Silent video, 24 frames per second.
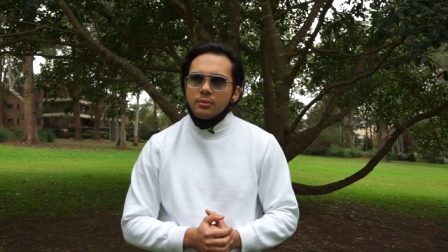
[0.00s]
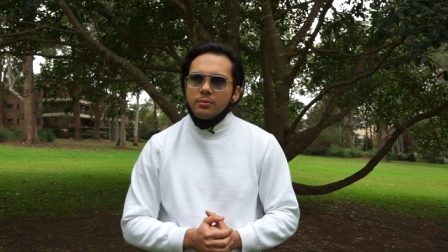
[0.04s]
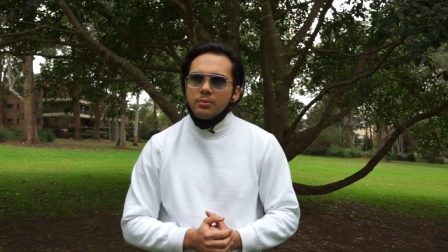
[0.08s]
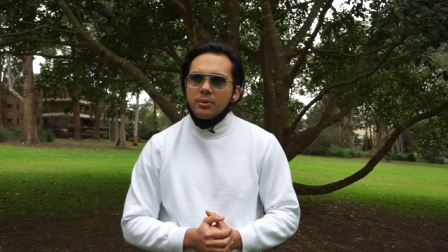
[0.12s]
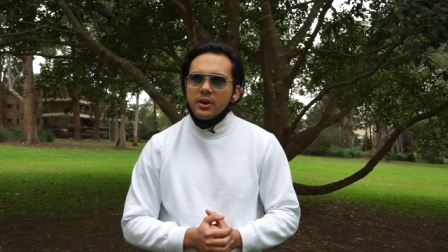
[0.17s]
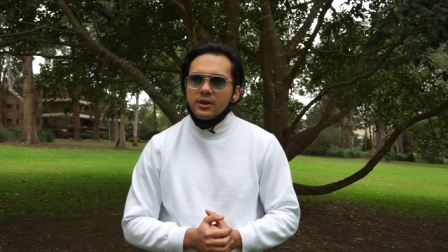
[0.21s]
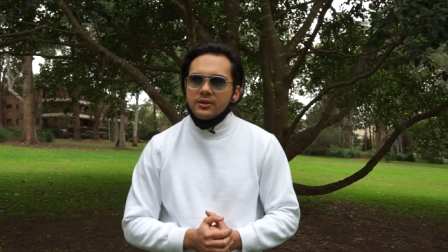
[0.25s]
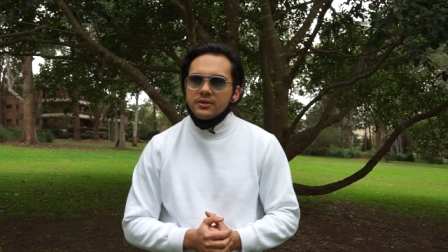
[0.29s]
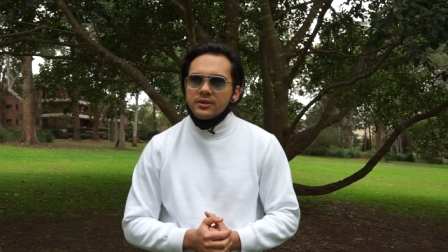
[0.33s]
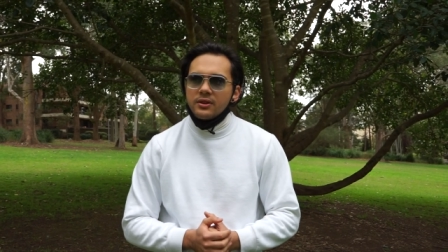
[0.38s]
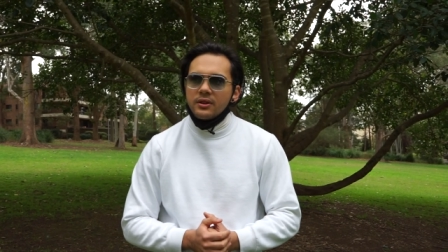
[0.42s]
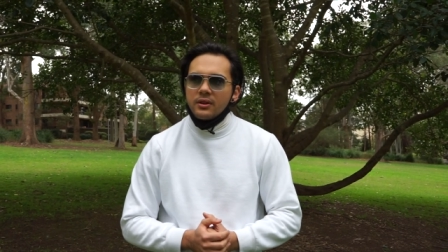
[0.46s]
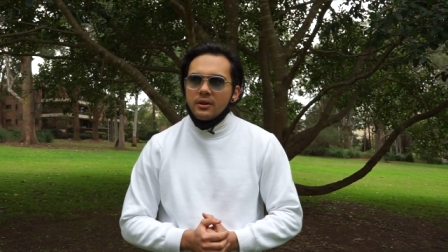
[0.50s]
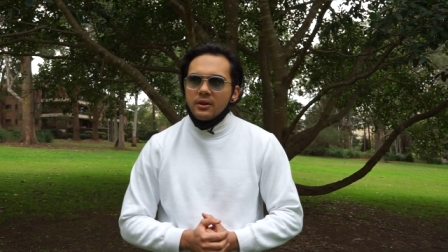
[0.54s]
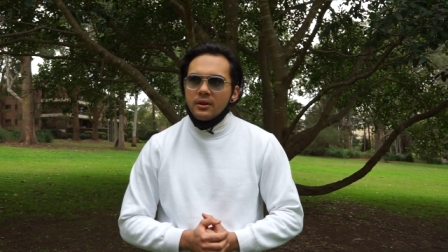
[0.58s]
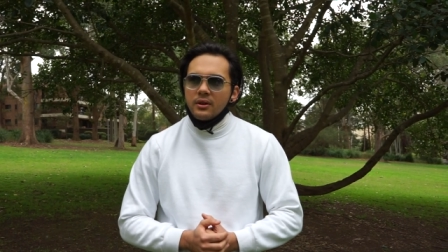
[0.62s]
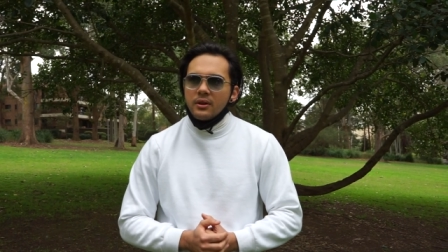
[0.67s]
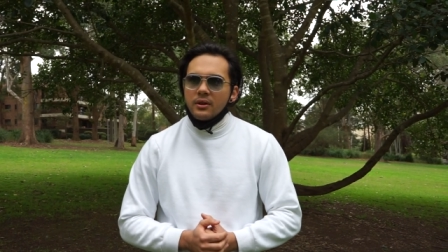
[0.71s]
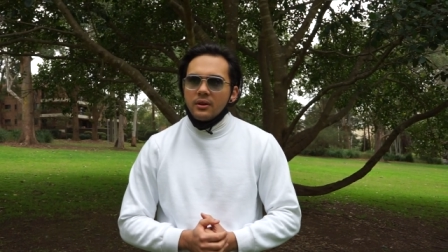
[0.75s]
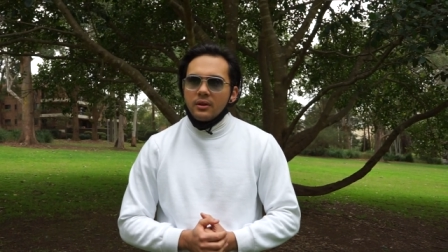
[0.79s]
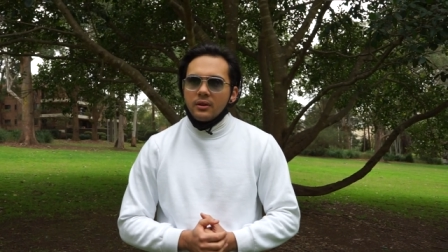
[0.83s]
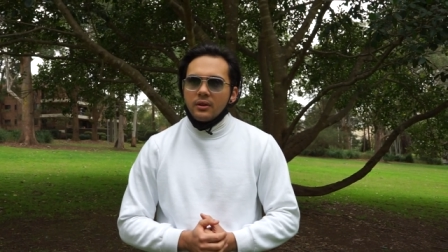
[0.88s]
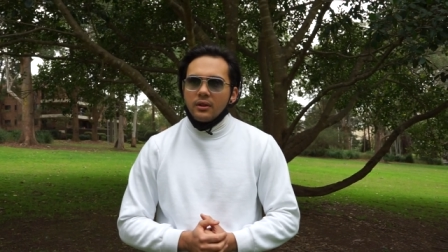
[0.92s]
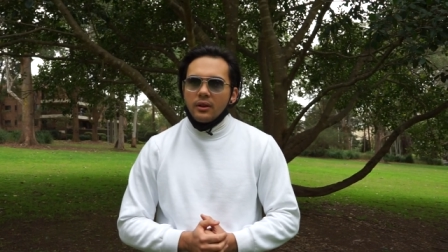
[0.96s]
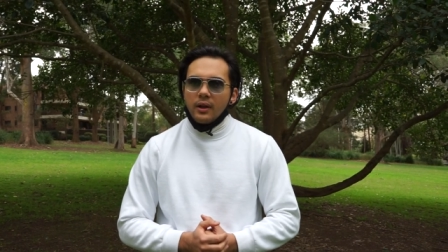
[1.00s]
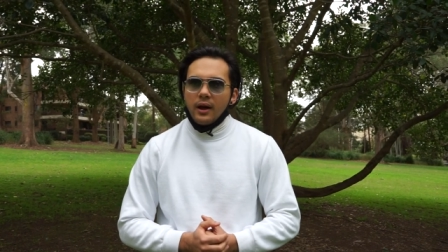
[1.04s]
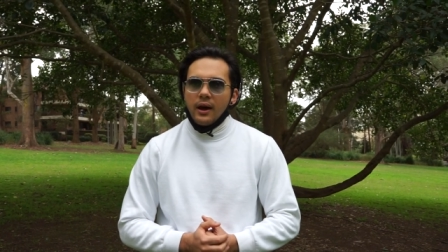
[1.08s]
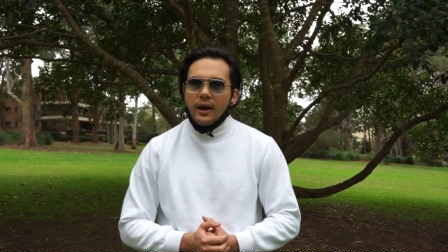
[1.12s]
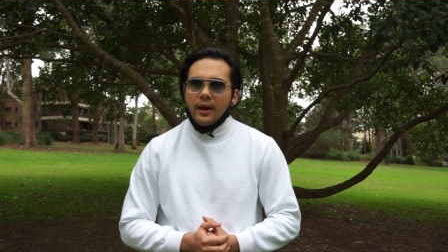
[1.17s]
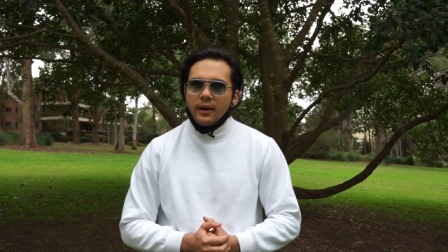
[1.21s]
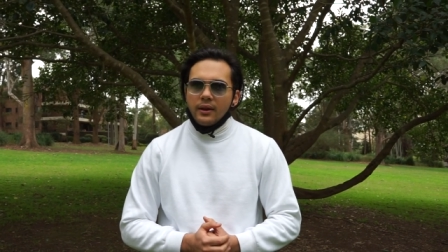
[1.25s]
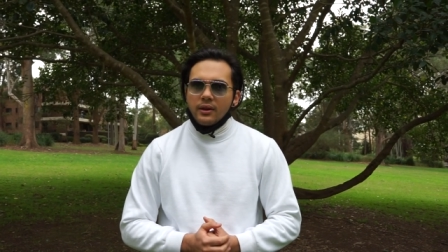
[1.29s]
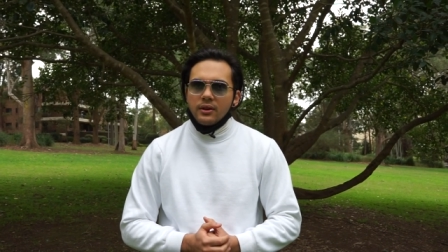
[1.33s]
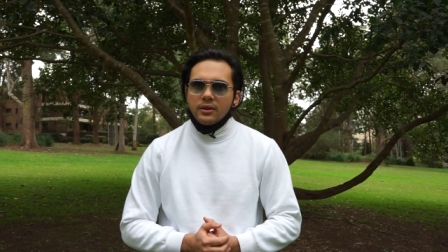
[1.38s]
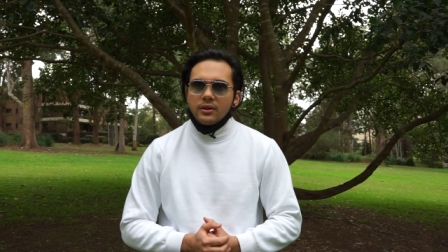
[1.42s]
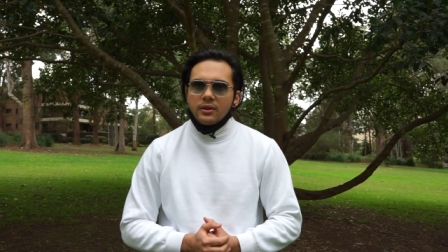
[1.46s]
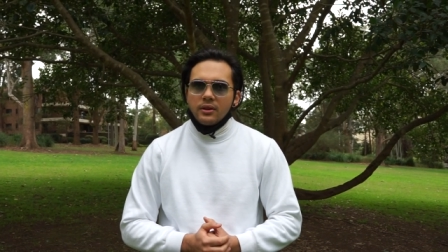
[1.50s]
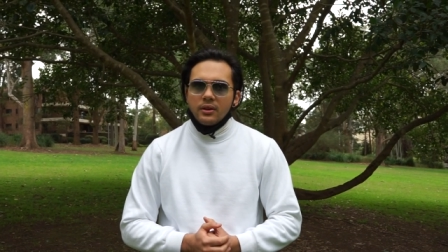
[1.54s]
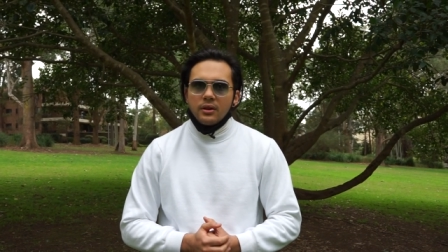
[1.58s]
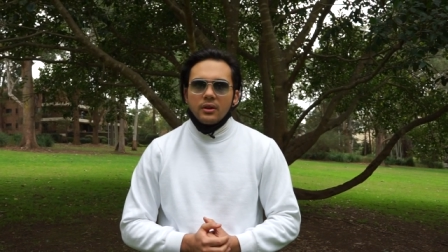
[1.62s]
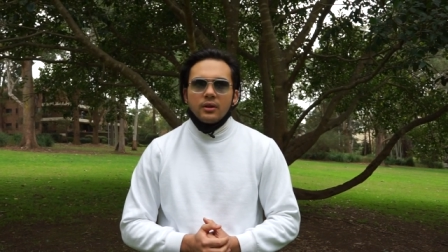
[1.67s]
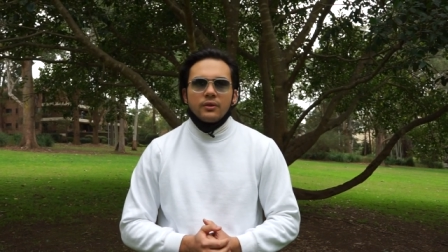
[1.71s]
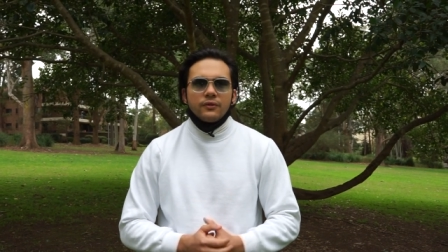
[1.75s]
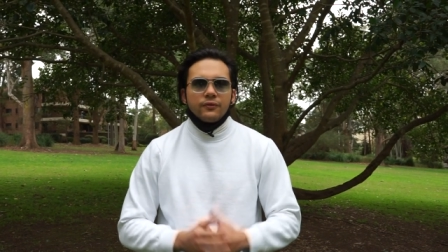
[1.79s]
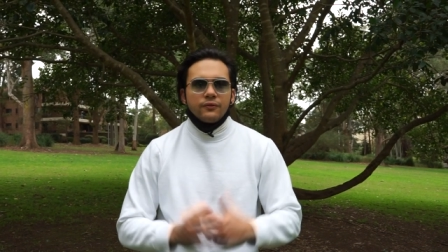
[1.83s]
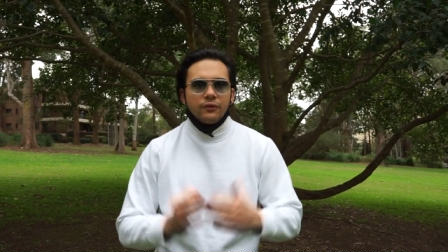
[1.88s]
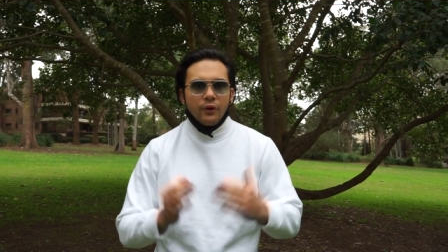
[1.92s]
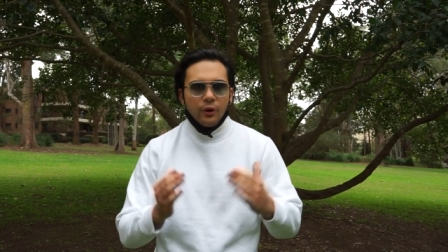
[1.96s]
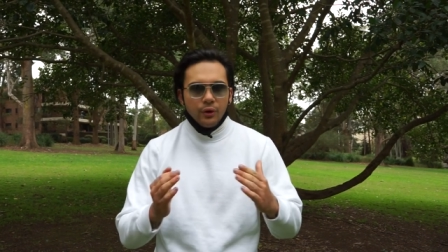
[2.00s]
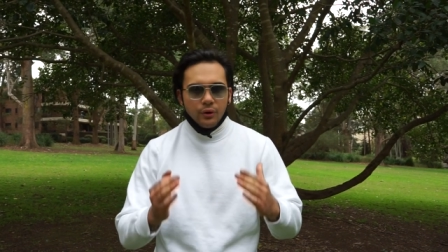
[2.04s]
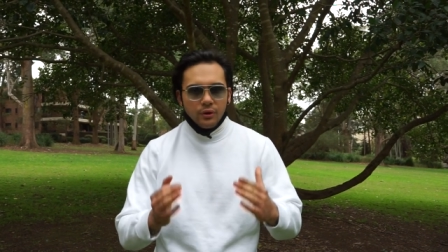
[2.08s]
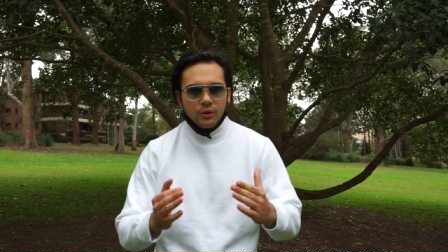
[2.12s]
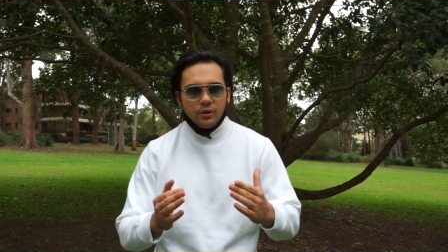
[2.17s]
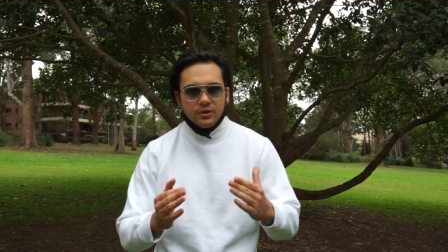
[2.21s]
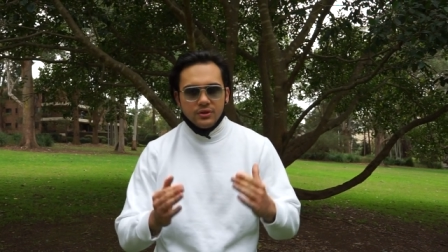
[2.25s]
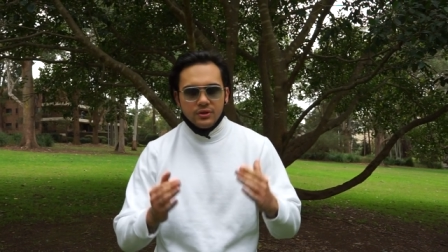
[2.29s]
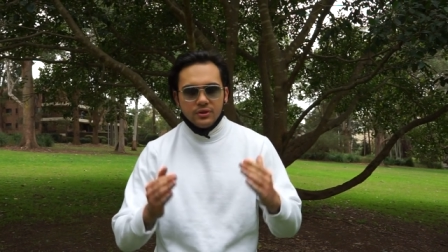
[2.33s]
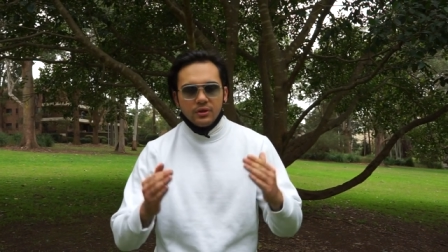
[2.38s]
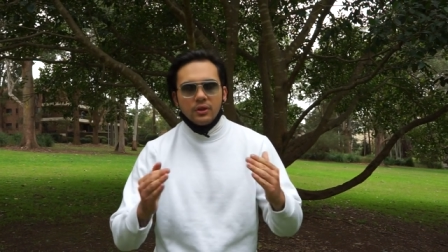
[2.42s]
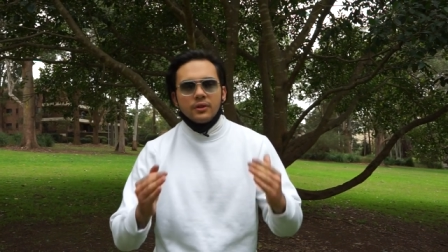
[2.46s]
bit like focused